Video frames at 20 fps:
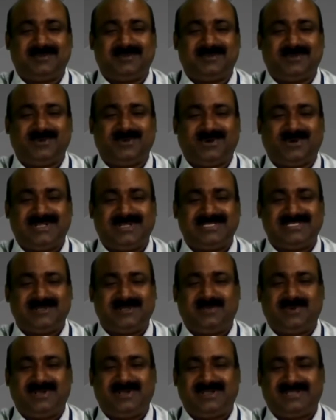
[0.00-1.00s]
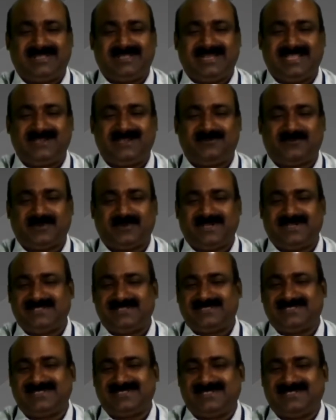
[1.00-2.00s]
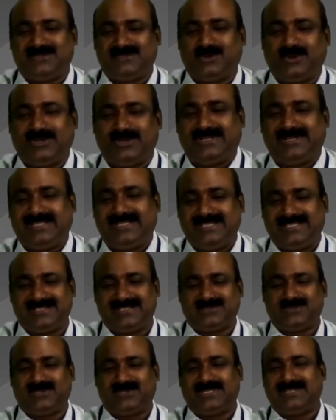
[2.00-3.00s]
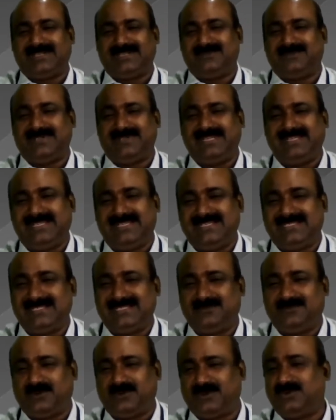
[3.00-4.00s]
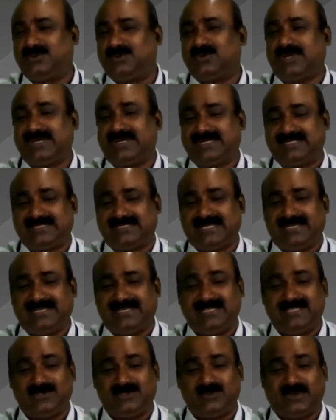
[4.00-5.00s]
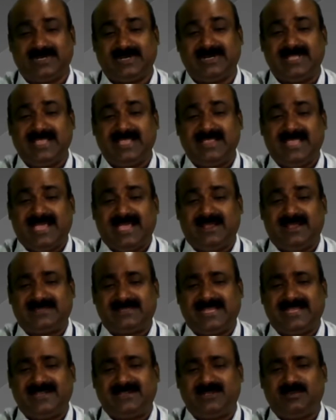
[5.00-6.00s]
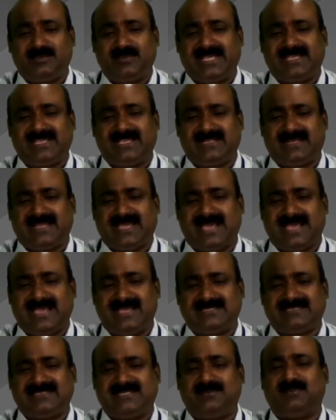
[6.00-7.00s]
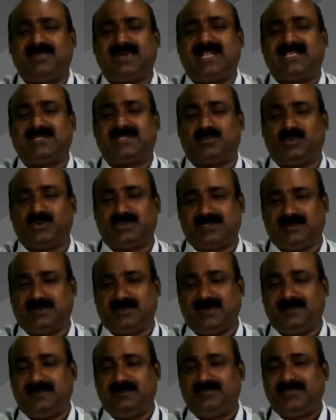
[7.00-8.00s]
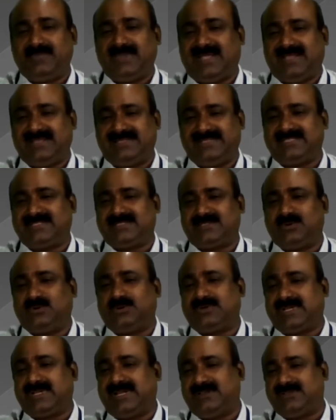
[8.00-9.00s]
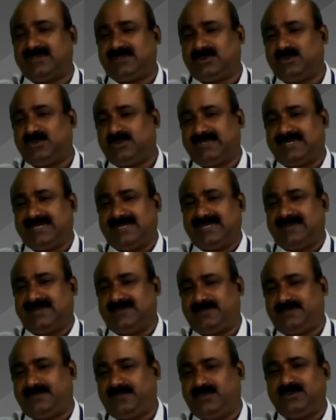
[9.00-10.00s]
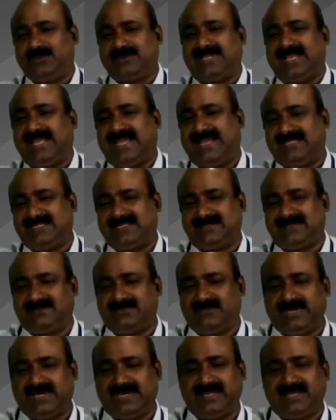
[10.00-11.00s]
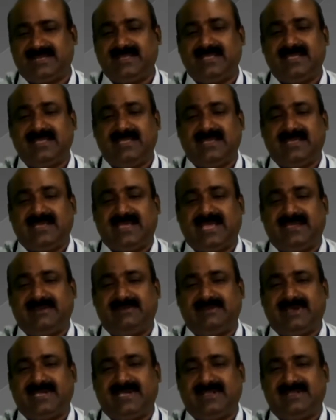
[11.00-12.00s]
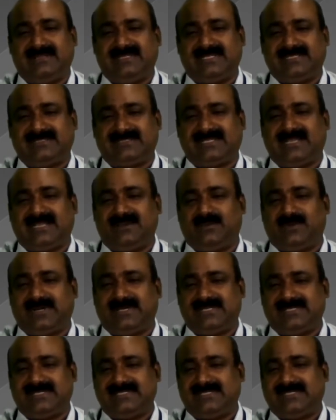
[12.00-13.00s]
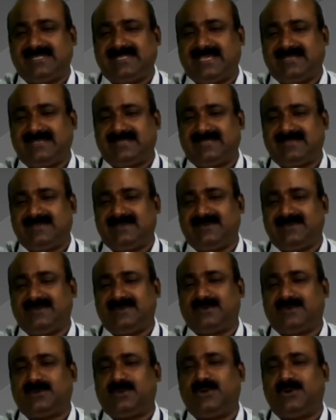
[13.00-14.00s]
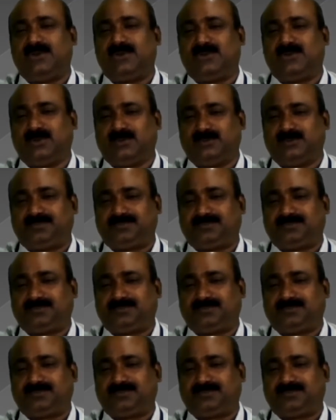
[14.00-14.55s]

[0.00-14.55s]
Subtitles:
knowledgeable, great friends joined here, so that it's very easy for you to understand each one. I'll try to make it as simple as possible. I'll just quick run through the few slides where I'll just tell what is that going to.